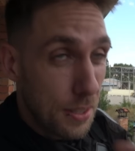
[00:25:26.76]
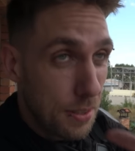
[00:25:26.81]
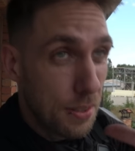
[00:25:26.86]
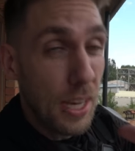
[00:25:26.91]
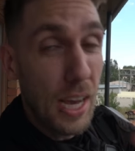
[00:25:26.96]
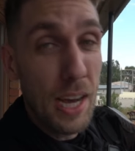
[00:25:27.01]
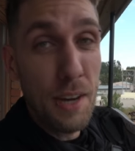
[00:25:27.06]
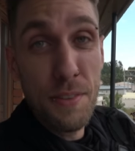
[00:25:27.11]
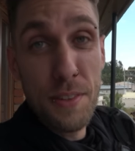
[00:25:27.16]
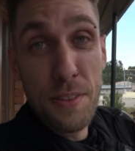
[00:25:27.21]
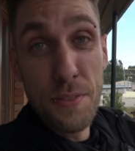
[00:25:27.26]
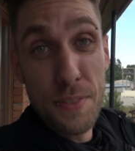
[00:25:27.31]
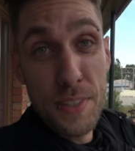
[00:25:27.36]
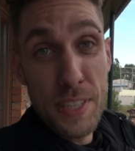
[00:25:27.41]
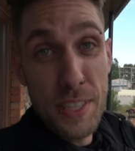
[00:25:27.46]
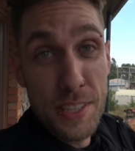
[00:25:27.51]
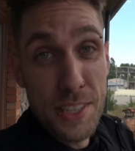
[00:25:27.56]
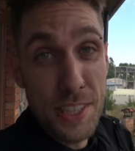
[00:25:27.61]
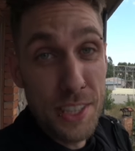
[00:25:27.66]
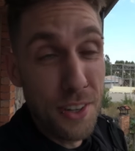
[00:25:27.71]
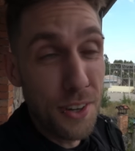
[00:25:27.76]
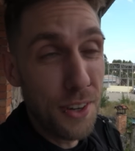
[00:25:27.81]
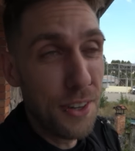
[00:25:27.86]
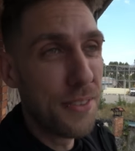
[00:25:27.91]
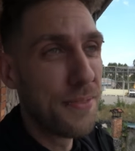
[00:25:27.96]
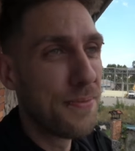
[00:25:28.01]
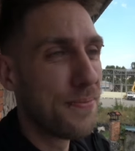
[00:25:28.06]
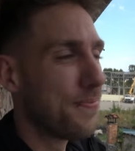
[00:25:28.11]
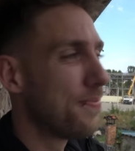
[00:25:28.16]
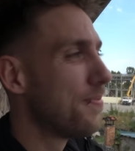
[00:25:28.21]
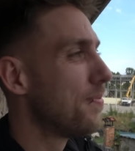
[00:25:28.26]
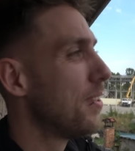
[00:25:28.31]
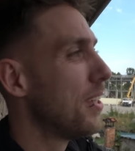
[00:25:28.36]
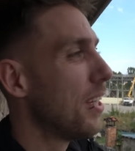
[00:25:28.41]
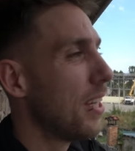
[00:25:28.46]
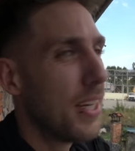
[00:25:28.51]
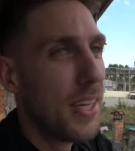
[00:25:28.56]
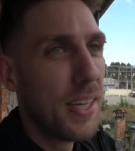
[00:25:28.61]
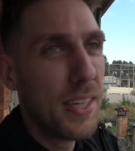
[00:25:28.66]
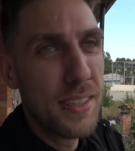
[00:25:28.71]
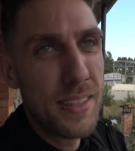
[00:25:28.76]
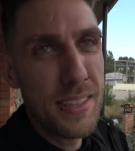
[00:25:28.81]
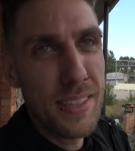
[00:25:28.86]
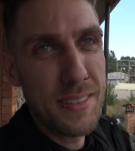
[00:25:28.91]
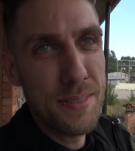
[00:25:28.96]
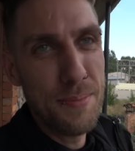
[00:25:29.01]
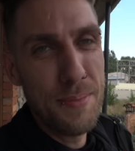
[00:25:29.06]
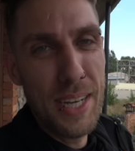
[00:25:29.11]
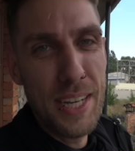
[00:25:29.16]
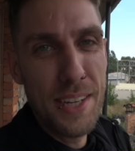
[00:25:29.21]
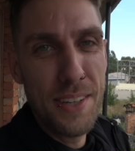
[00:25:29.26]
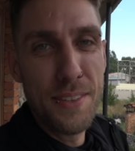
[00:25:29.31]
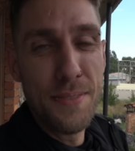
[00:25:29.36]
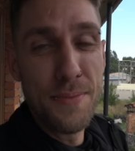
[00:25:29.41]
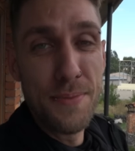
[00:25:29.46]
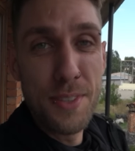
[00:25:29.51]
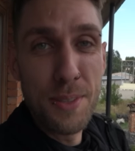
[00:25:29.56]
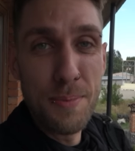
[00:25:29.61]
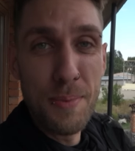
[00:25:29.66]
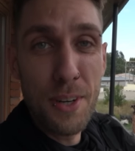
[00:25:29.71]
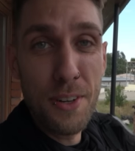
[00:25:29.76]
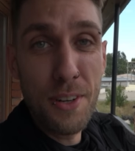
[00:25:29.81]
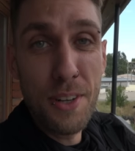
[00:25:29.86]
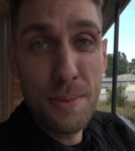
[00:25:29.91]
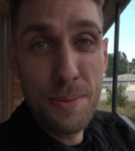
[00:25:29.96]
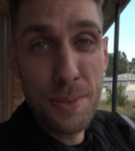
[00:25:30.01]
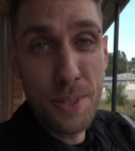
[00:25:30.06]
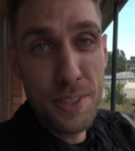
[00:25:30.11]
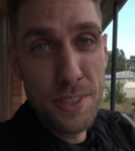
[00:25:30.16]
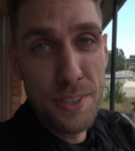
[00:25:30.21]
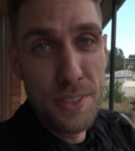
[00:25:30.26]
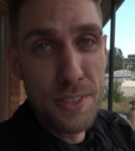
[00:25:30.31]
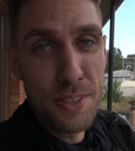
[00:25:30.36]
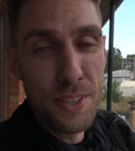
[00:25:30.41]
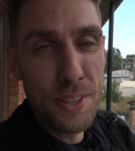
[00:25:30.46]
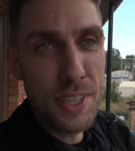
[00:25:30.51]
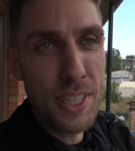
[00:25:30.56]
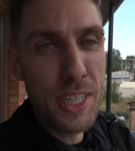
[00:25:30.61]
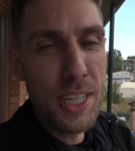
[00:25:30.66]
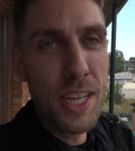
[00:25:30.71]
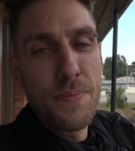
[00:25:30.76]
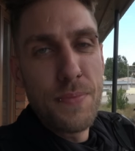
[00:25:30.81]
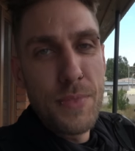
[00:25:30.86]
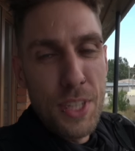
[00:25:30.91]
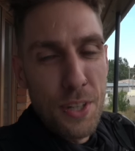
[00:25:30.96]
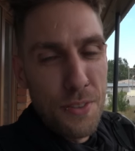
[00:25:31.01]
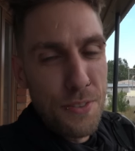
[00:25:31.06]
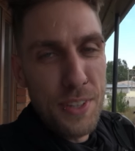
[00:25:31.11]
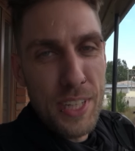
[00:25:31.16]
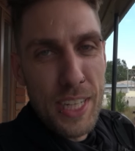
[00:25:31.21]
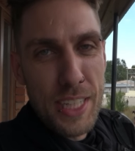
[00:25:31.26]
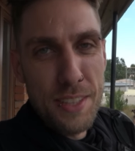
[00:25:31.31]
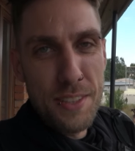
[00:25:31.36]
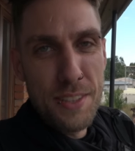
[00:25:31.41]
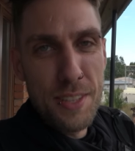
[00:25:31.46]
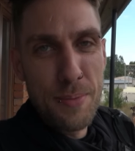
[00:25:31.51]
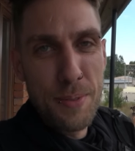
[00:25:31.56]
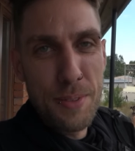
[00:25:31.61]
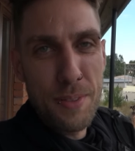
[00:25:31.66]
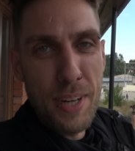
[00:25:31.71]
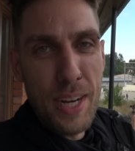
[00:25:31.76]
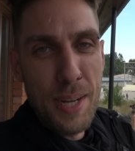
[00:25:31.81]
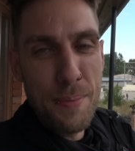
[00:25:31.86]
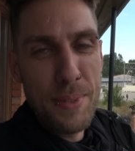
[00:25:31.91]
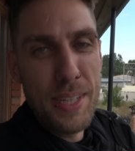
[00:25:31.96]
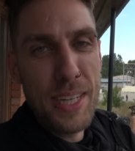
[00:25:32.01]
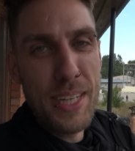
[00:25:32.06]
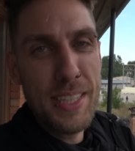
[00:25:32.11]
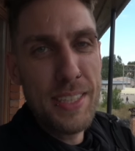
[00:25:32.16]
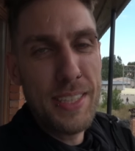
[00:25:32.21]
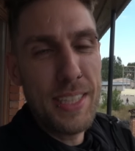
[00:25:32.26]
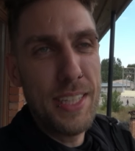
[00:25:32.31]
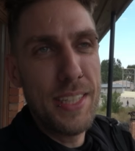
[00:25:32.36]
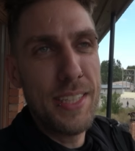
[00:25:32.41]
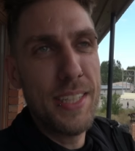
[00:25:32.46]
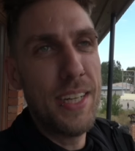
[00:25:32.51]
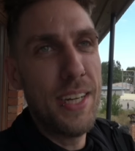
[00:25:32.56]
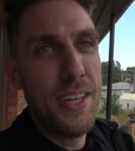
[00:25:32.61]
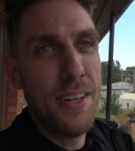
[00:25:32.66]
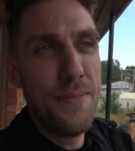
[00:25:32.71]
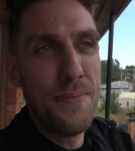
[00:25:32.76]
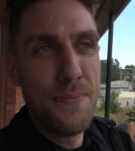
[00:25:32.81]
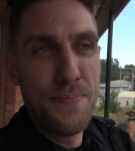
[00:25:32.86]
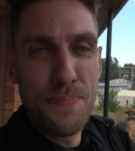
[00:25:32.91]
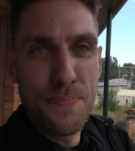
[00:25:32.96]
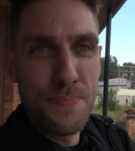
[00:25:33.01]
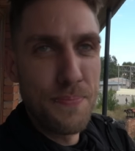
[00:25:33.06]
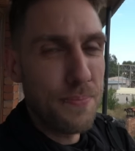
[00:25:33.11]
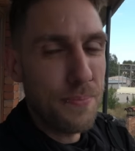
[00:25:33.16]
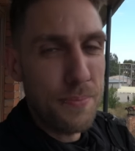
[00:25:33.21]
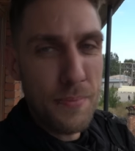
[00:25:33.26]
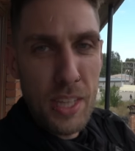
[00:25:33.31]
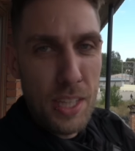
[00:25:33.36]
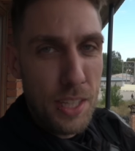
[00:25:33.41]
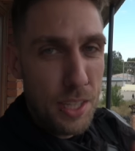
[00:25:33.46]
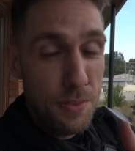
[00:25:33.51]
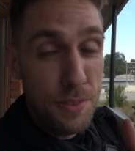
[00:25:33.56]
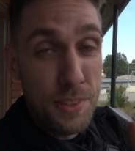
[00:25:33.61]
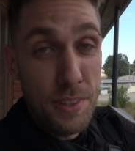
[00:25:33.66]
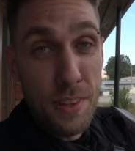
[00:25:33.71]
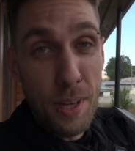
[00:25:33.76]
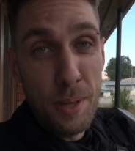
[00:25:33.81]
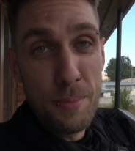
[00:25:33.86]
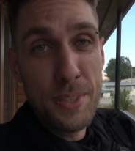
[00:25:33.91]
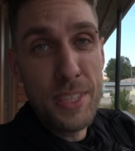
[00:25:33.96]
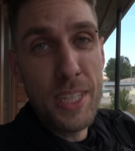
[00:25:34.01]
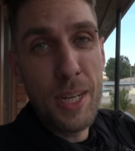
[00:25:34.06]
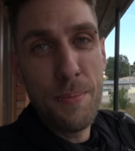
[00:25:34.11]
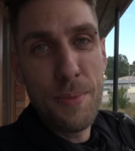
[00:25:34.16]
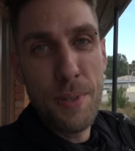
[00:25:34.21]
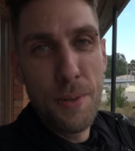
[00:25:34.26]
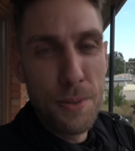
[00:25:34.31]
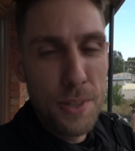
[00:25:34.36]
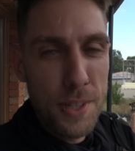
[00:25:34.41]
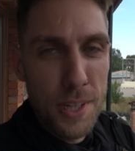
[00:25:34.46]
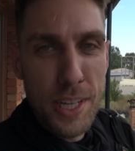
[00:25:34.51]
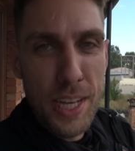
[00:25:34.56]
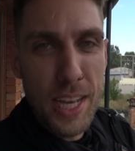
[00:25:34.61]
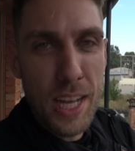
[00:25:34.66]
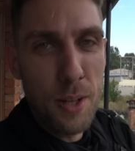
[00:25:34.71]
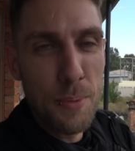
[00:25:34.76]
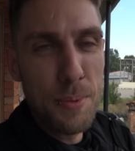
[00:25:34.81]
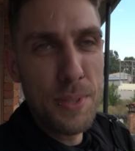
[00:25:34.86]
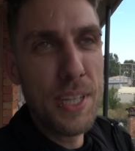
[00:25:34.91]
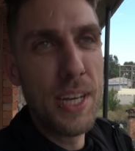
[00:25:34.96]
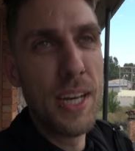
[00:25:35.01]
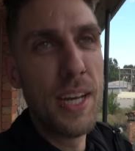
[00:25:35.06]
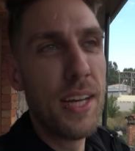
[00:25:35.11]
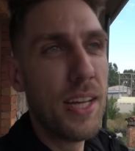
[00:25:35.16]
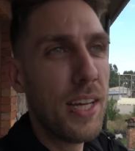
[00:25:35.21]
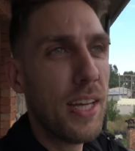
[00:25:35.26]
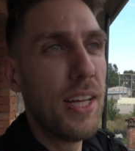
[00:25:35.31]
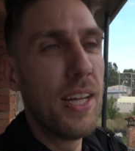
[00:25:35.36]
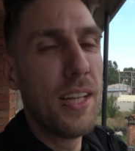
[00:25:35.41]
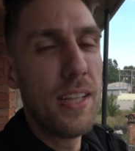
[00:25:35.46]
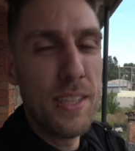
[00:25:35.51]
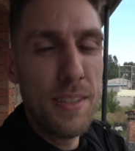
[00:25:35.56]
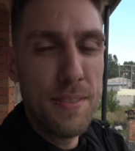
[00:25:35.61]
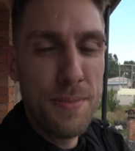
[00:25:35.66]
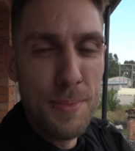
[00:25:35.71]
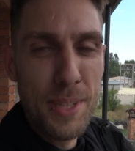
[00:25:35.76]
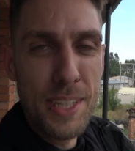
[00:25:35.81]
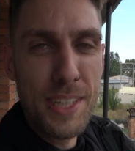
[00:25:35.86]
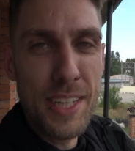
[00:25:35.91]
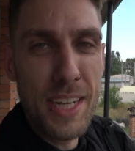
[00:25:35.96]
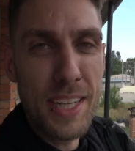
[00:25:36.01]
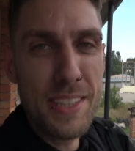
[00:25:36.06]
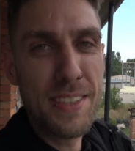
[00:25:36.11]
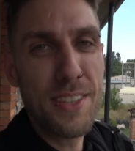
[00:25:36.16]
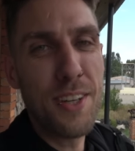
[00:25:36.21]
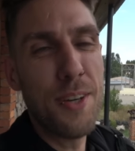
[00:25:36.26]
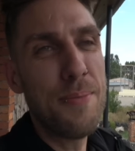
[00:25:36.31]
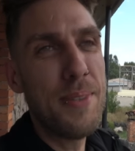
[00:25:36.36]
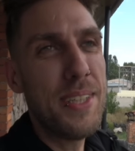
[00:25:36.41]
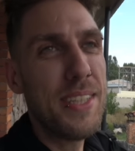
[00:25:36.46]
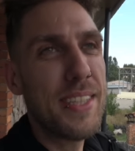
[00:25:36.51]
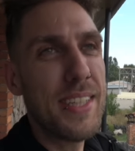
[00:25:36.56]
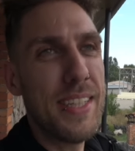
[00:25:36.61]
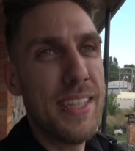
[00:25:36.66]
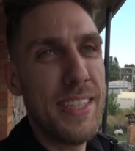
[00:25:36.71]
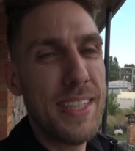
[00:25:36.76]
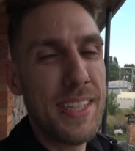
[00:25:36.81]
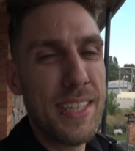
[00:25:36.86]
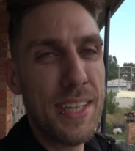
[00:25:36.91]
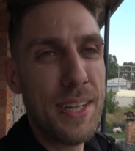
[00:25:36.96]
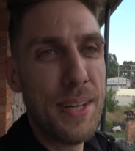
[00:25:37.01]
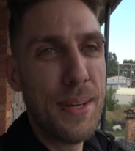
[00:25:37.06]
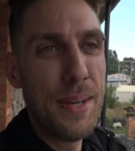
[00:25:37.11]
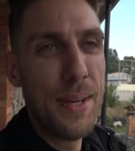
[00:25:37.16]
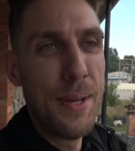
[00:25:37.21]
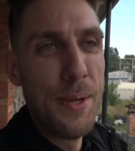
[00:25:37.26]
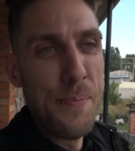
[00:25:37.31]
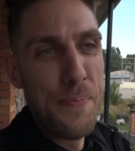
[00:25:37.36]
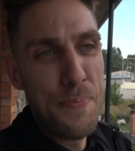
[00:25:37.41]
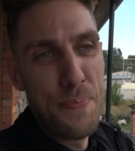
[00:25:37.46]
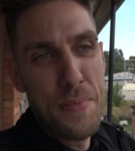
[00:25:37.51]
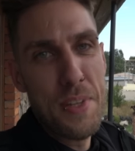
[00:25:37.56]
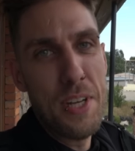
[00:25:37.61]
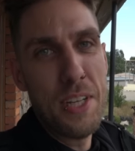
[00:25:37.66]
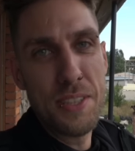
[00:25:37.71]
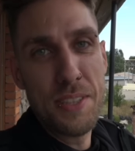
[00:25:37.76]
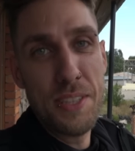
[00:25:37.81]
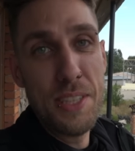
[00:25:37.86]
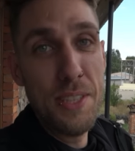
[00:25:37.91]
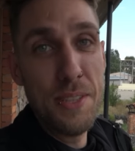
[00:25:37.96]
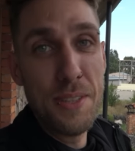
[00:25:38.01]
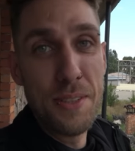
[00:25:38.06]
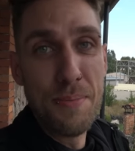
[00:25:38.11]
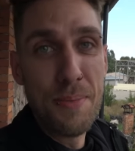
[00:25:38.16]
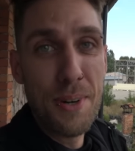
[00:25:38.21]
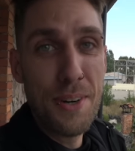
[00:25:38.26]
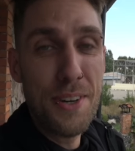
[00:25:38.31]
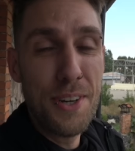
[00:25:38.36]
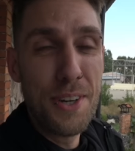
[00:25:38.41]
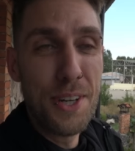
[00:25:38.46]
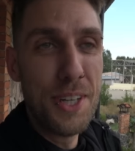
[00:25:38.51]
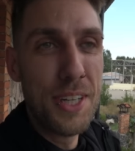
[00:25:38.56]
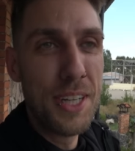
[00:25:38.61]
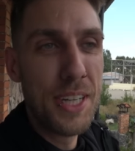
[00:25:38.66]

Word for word: you have to finish it all. Doesn't matter. Tomorrow I'm going to Turkey. Don't forget to subscribe guys and uh, give a thumbs up, that really helps. Leave me a nice comment and I'll see you tomorrow.